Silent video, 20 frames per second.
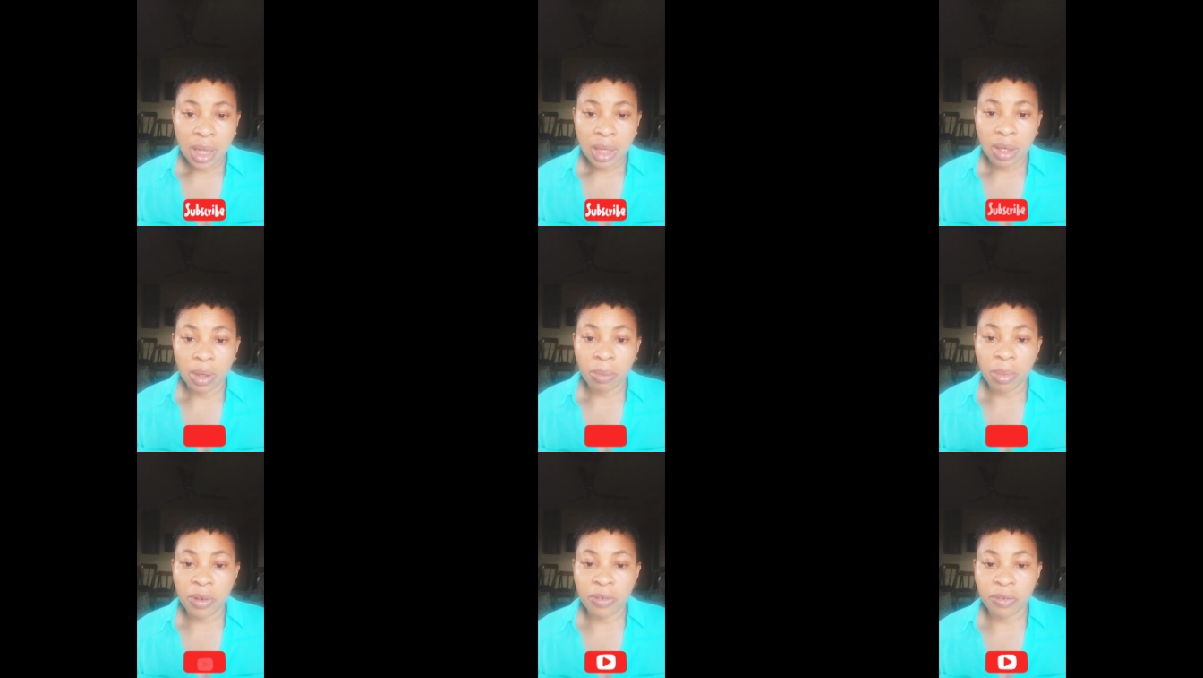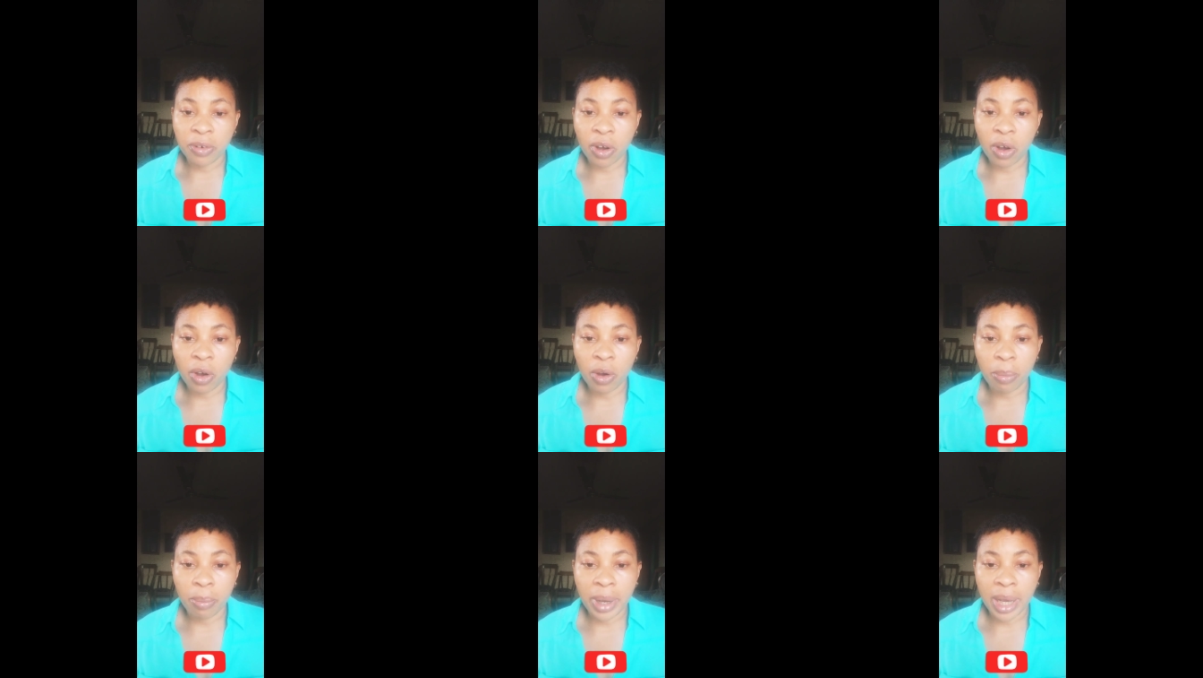Number
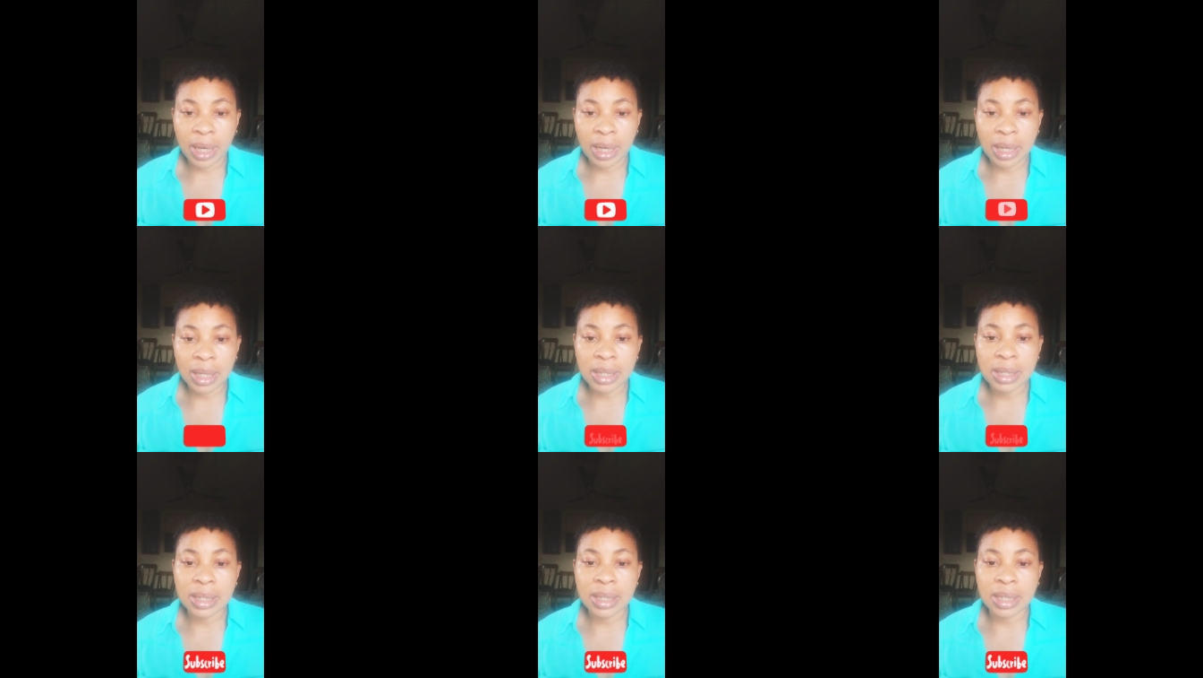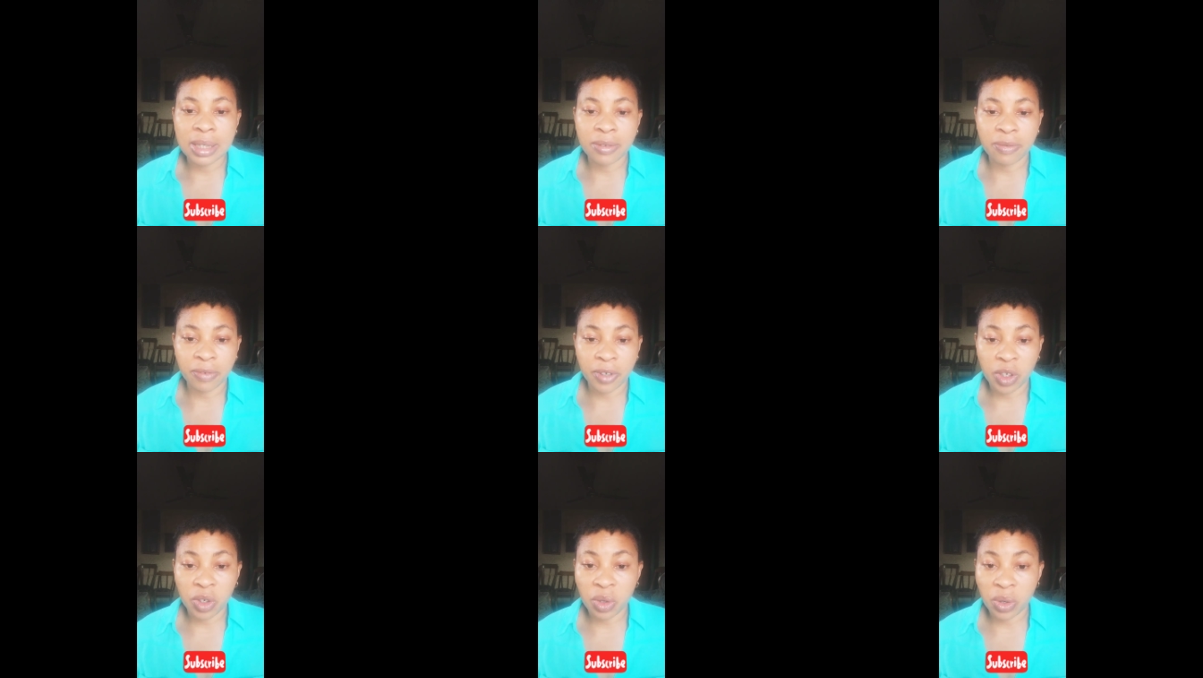four on my list is
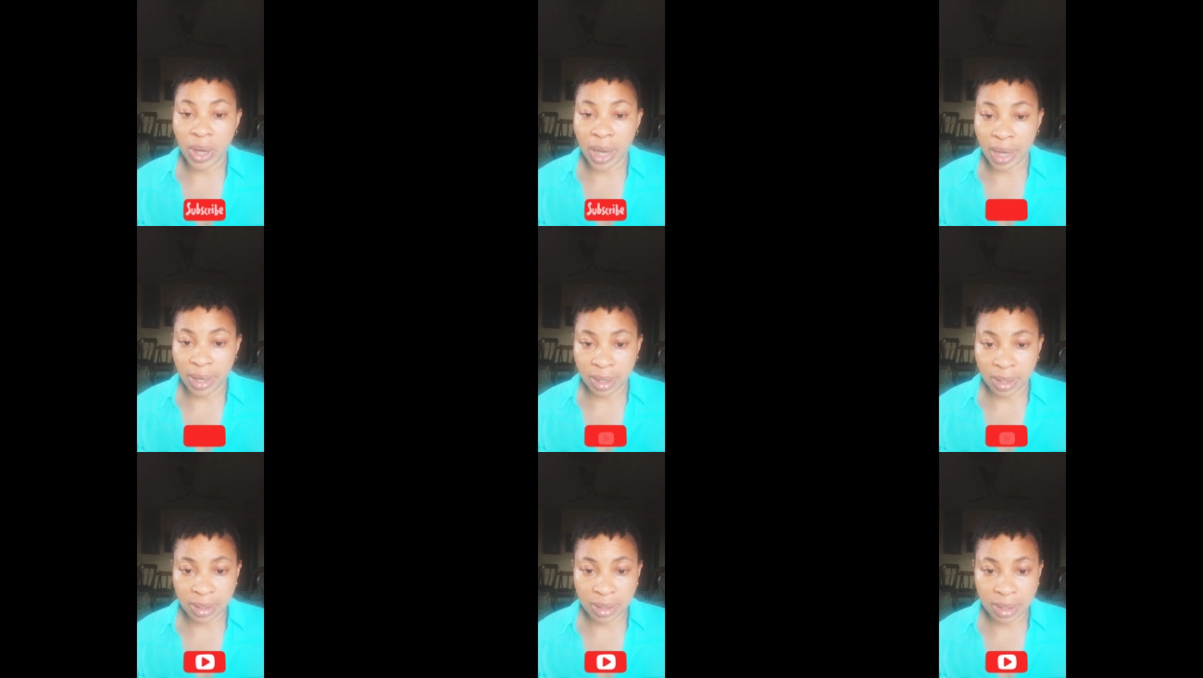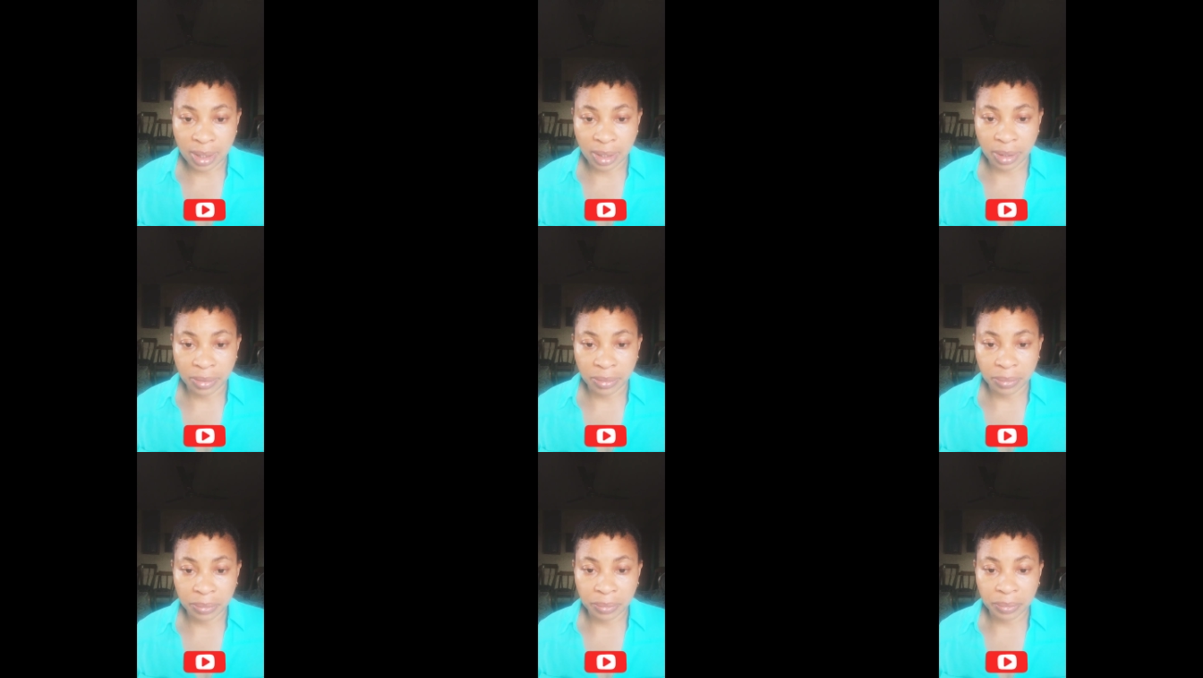video
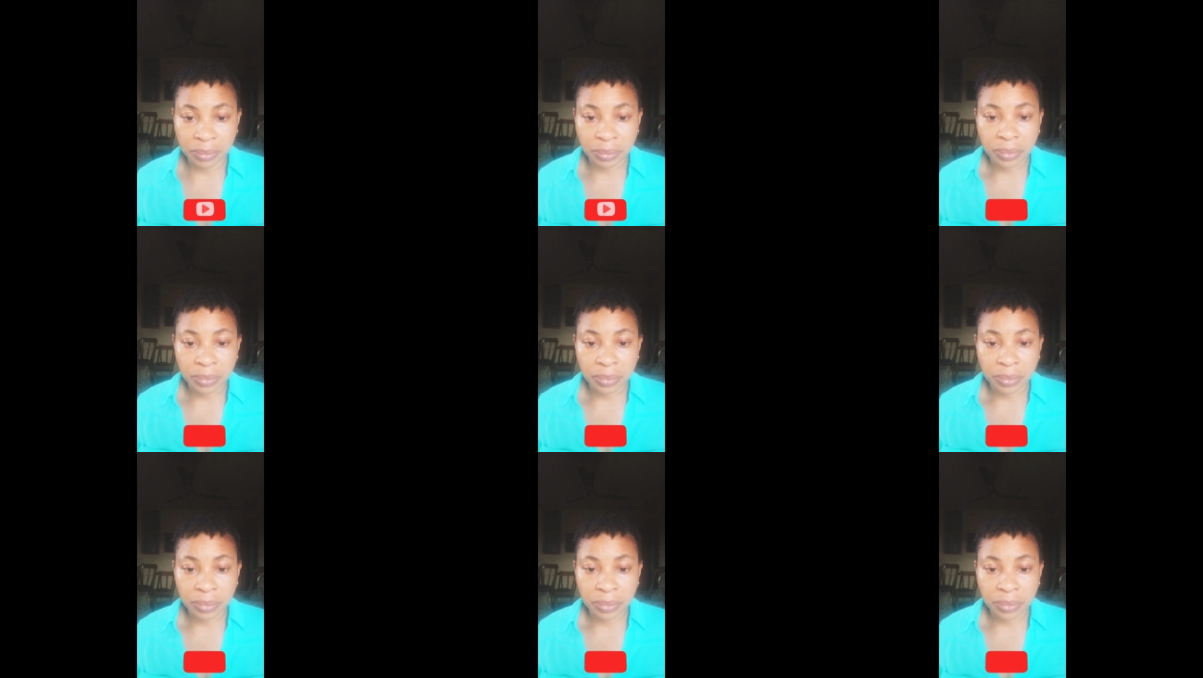editing.